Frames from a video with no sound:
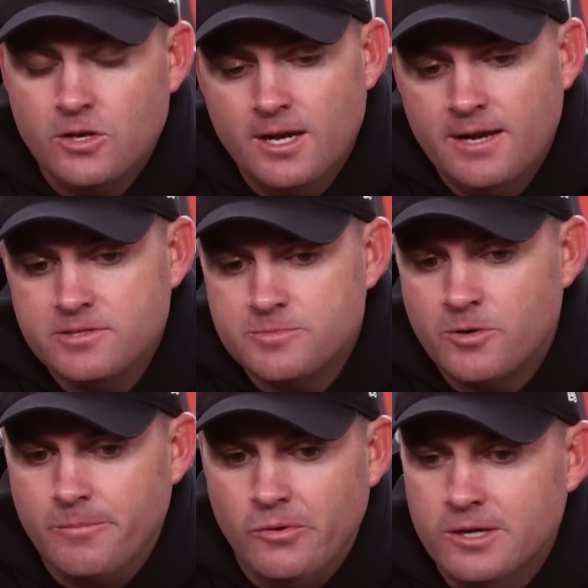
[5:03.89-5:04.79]
You got to have a
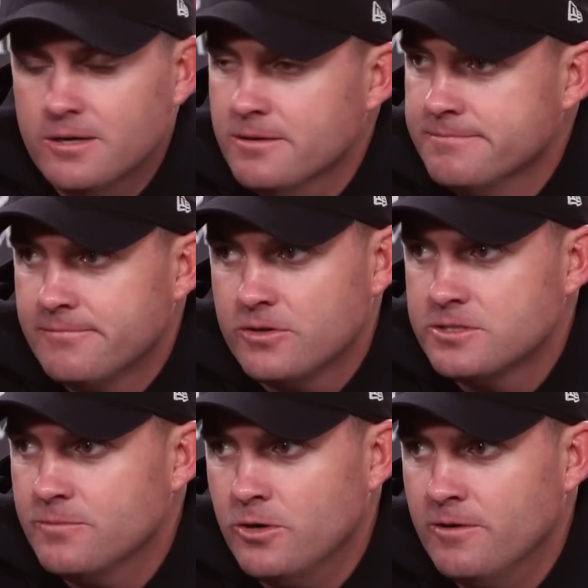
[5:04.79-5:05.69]
smart player,
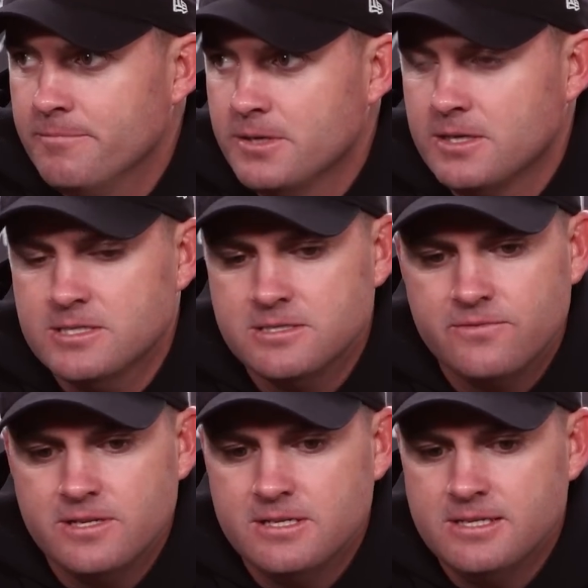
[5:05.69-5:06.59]
first of all, because
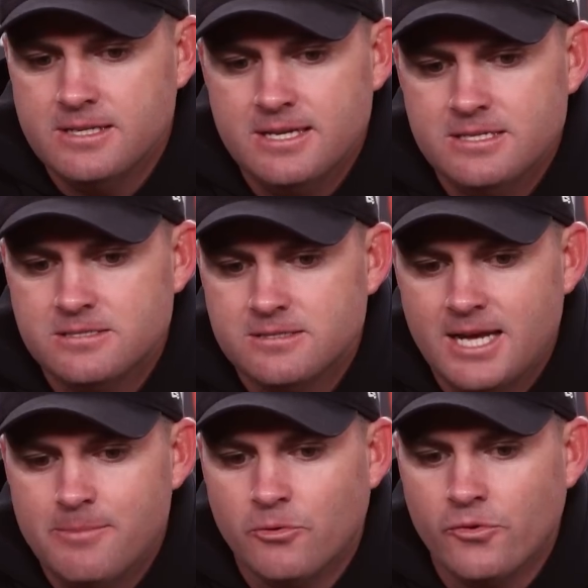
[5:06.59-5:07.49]
if he's
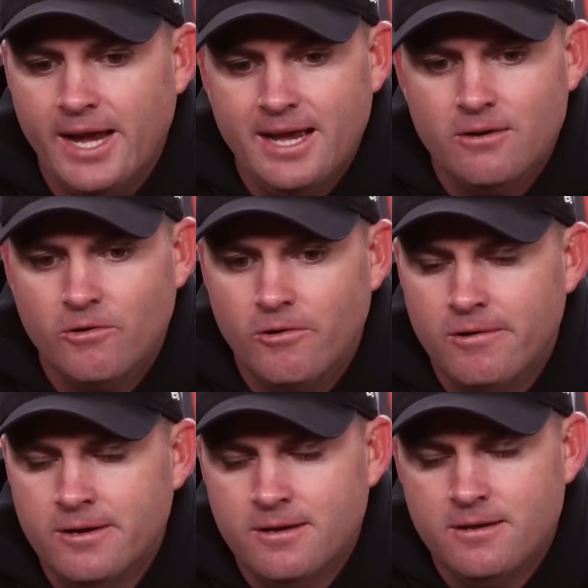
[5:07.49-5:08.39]
able to handle,
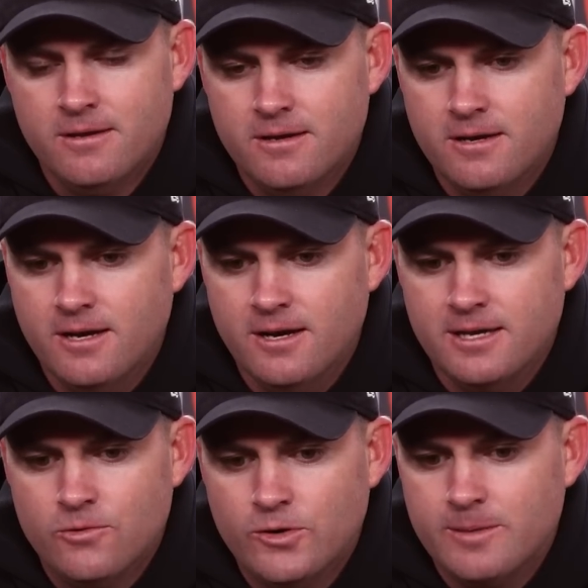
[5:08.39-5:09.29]

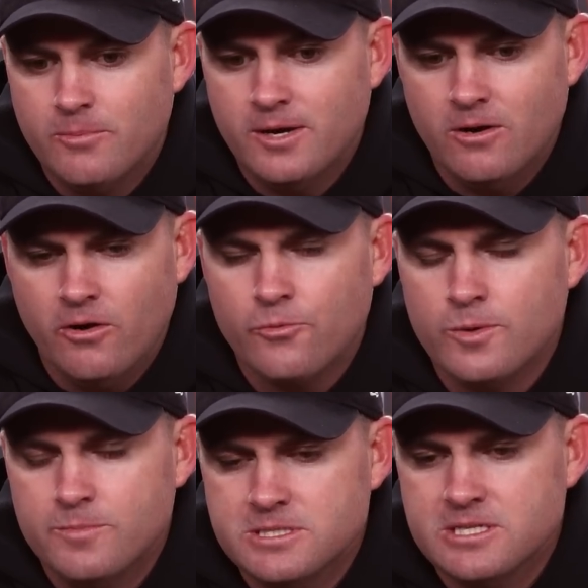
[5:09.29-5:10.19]
he really played all
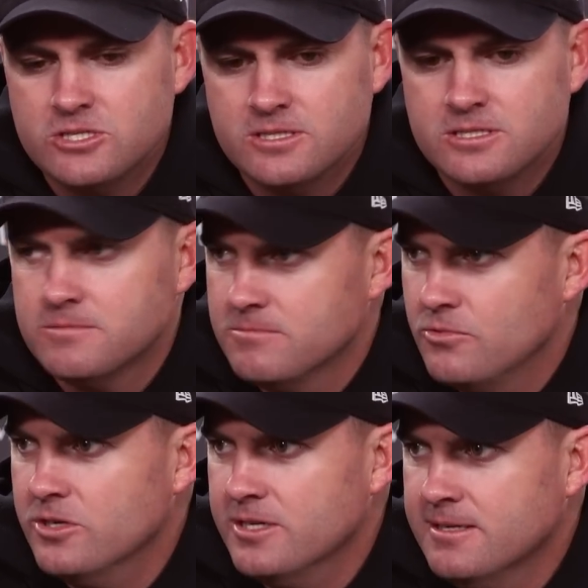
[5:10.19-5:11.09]
three positions,
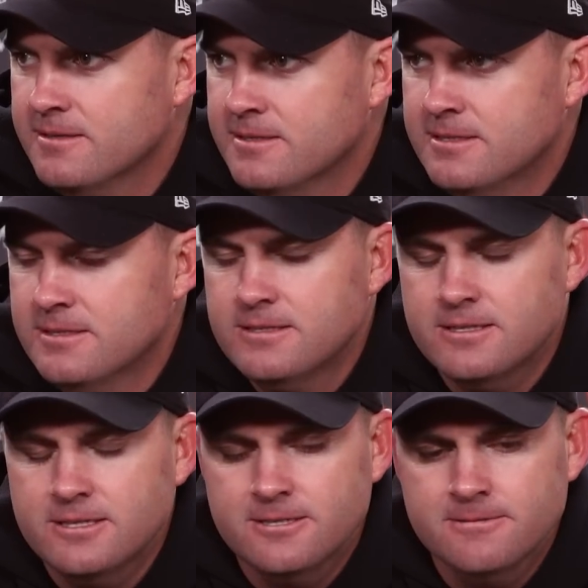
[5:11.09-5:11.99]
really.
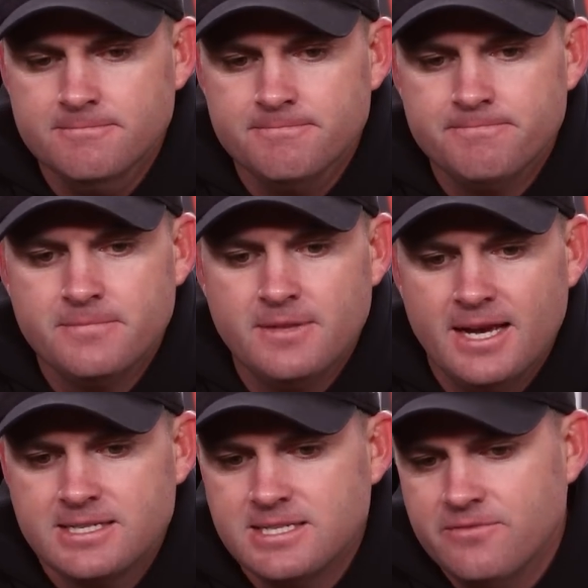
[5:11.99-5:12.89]

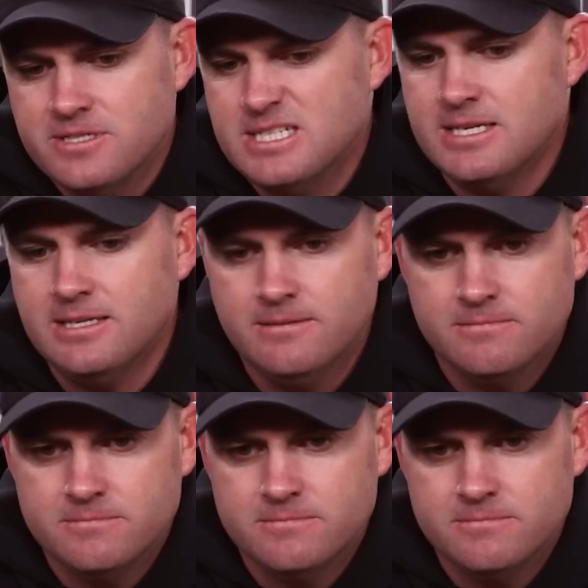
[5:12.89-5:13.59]
X, F, and Z.